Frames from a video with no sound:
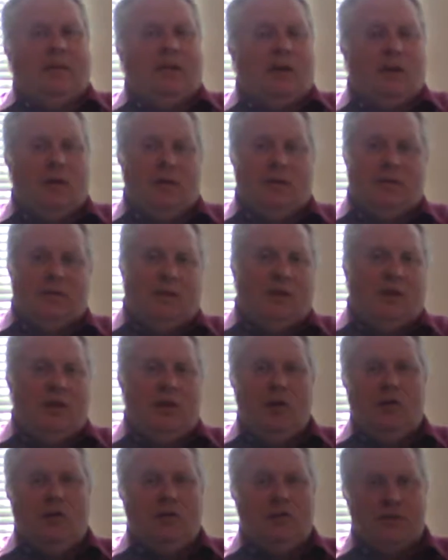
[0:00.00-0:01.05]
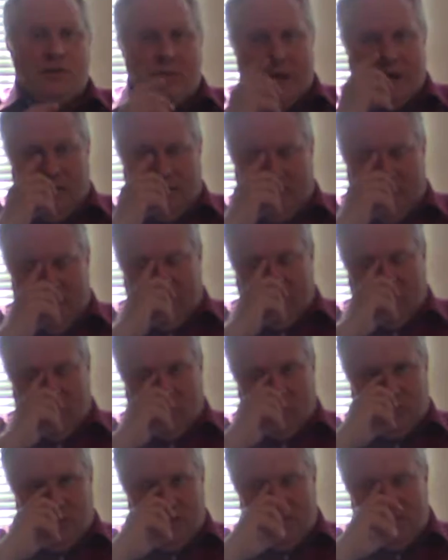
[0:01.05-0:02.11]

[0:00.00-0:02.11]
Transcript: there is a huge amount of diversity.